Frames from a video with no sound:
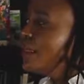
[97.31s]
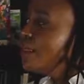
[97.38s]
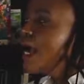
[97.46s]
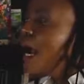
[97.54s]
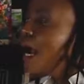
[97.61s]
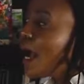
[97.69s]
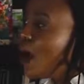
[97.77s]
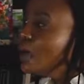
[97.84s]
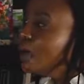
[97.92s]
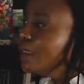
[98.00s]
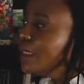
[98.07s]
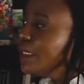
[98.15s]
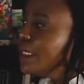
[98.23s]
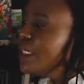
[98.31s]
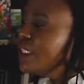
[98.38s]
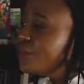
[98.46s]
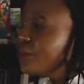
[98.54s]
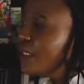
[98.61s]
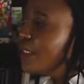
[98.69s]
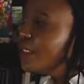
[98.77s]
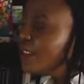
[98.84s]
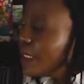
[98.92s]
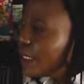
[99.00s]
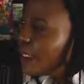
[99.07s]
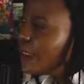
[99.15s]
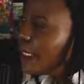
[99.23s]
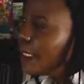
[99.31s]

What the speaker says: that accounting is really just